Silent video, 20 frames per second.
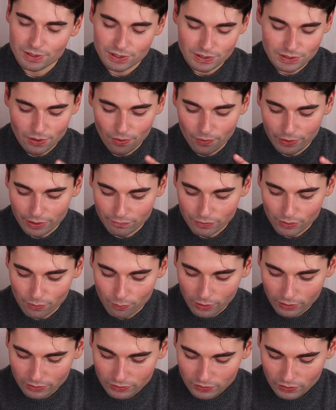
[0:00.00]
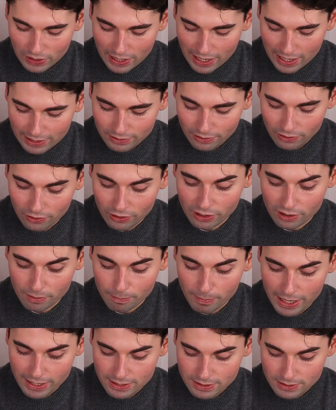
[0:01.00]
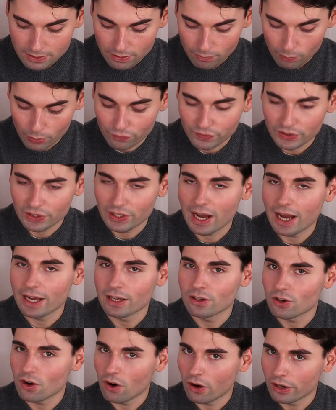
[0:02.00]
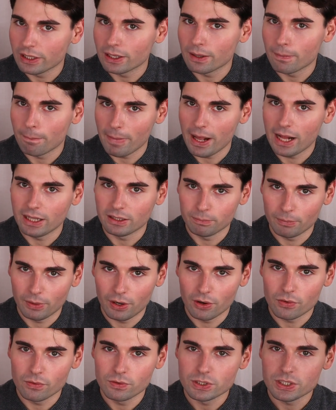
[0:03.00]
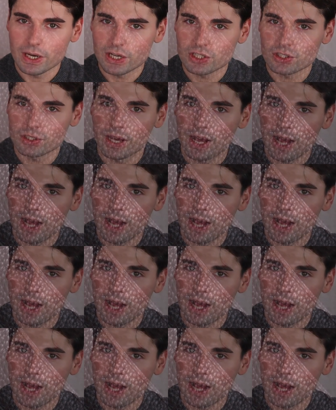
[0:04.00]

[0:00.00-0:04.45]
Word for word: So if you want to get an Hermes, one of their iconic belt buckles, you actually